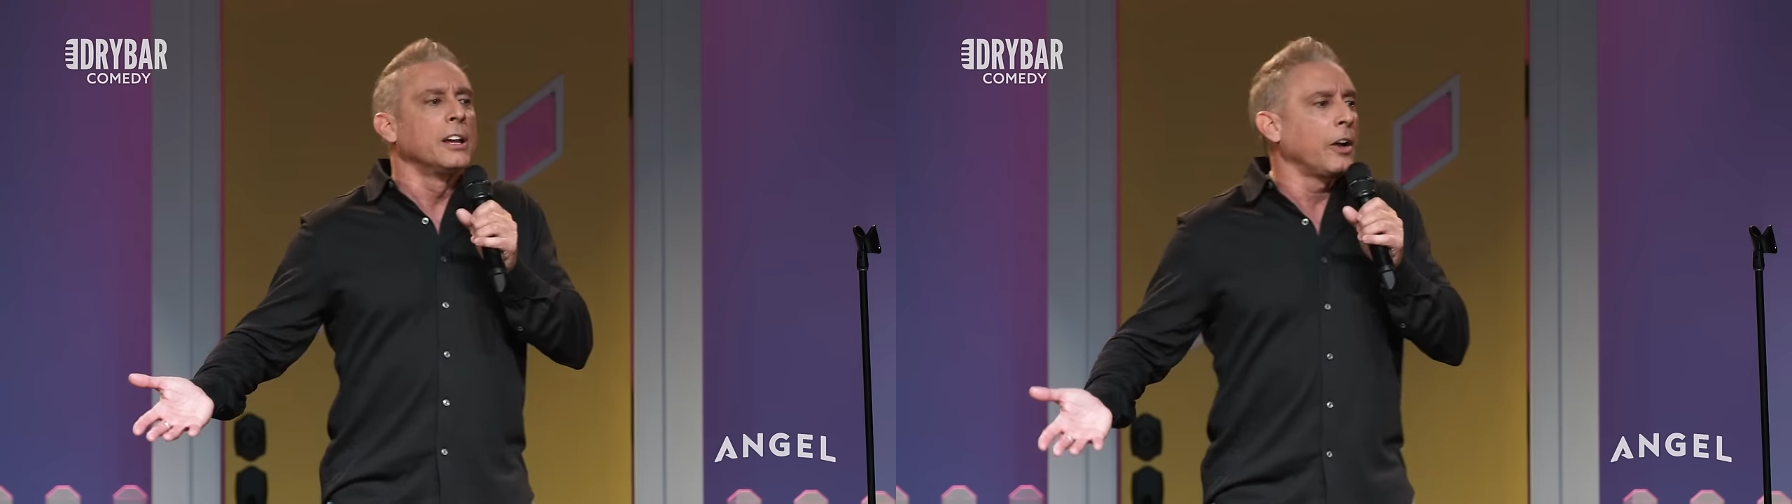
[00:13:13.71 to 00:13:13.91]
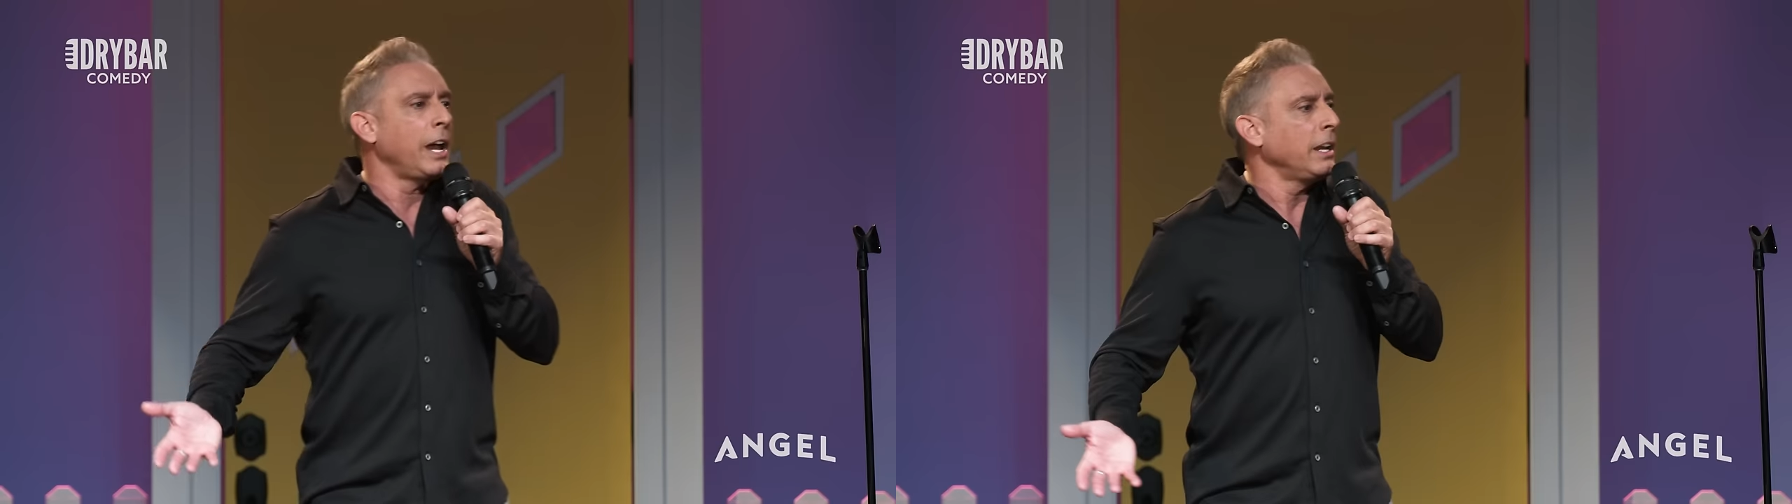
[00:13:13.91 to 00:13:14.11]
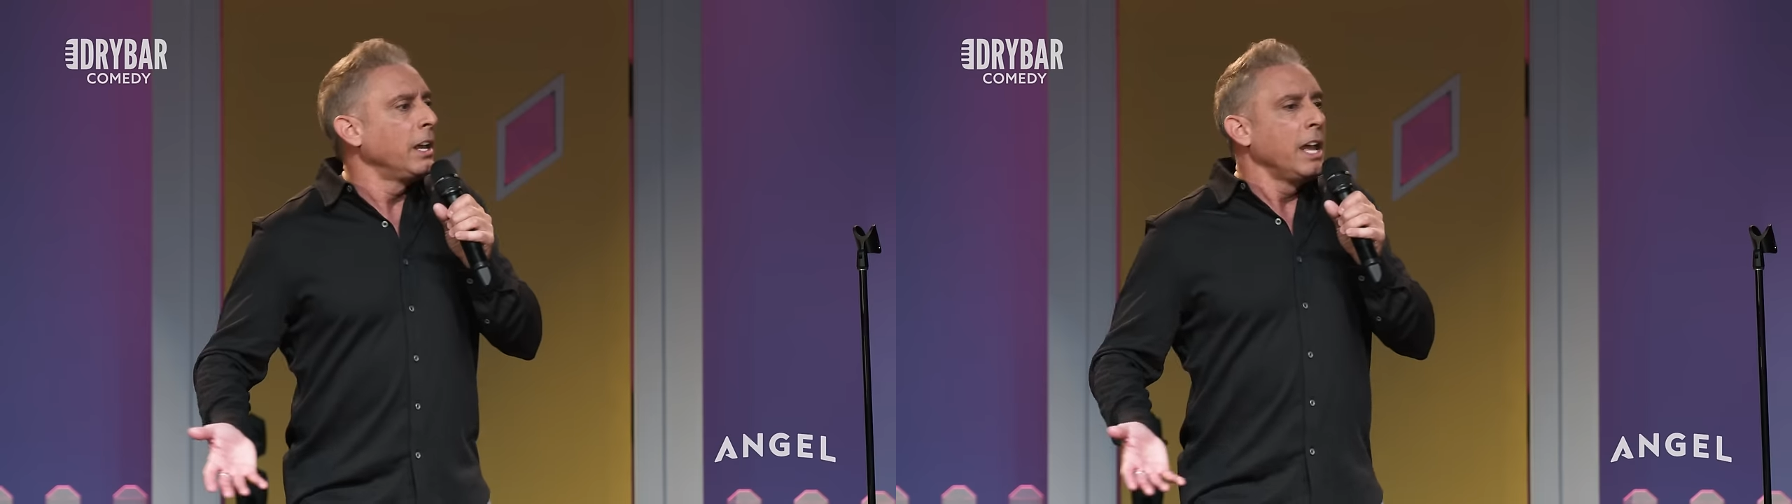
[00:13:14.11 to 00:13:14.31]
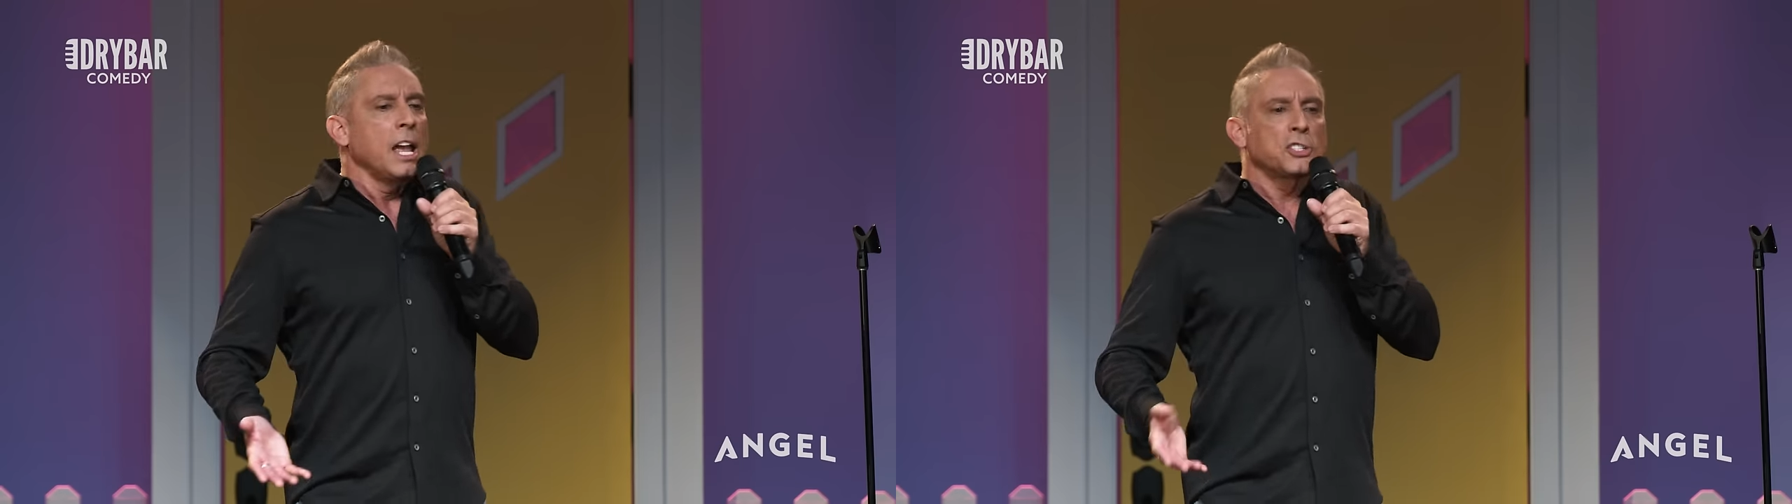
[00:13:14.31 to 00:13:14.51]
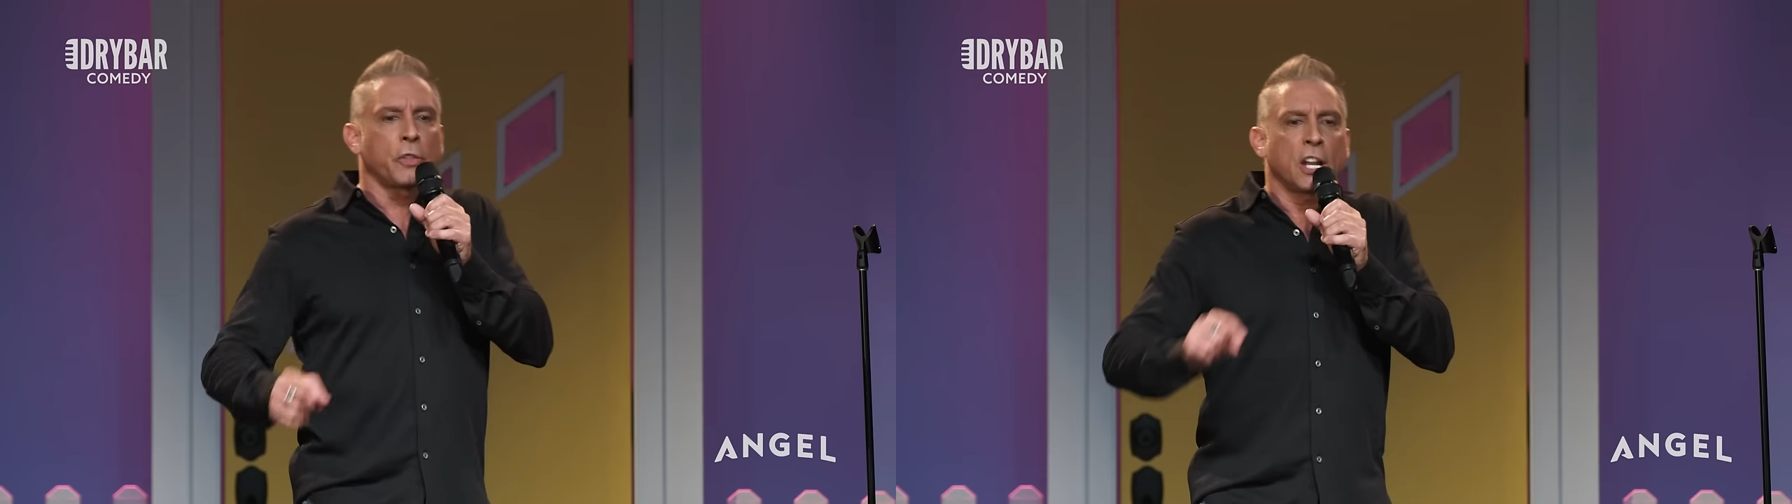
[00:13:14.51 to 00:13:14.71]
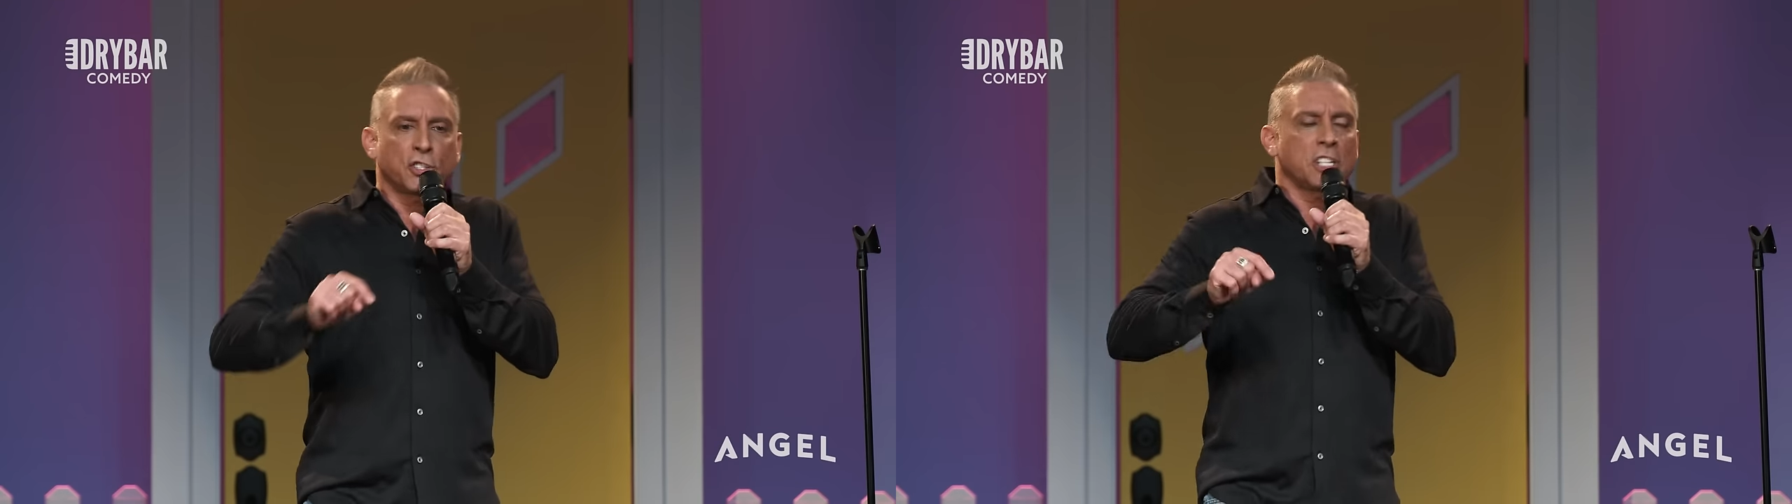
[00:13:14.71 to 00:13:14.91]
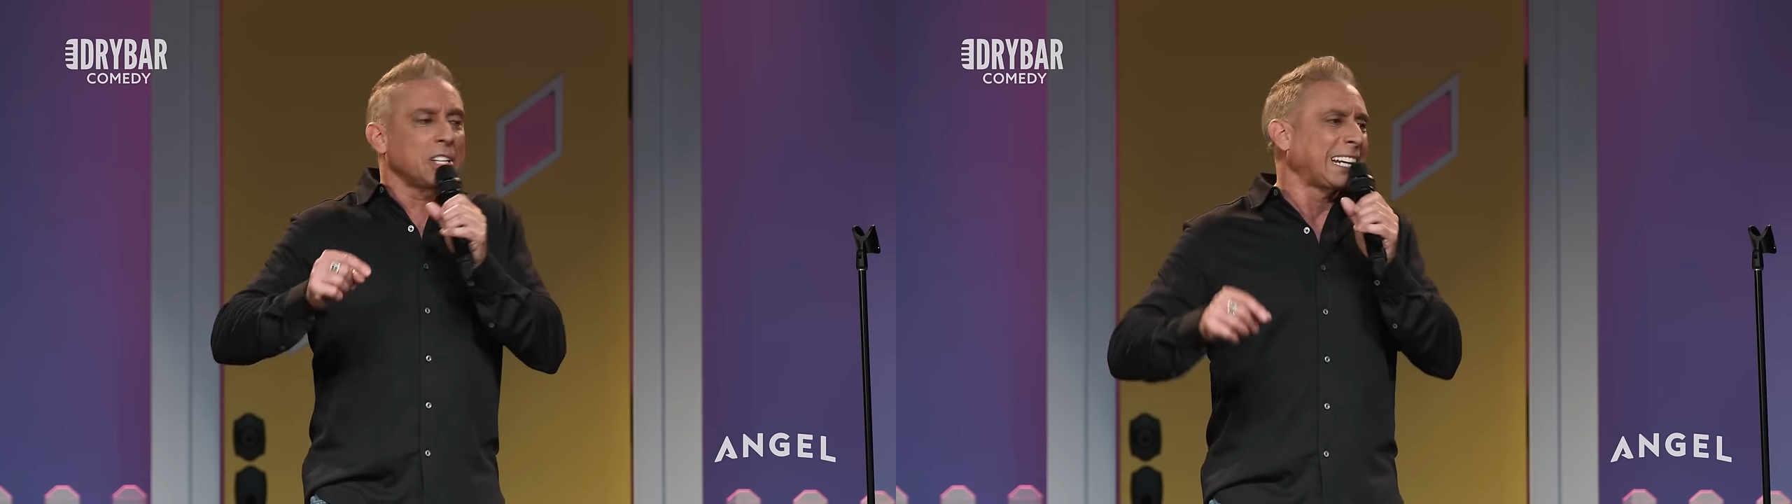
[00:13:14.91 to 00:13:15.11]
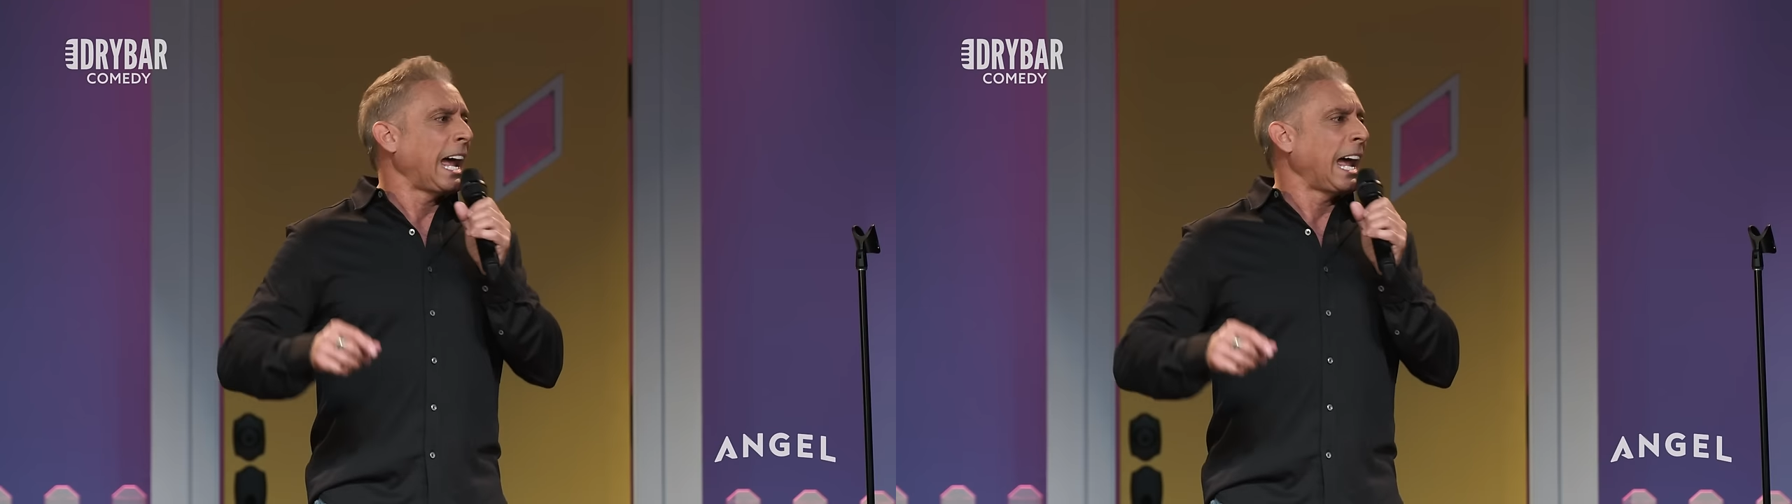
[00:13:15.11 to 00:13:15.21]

right? So then she's like,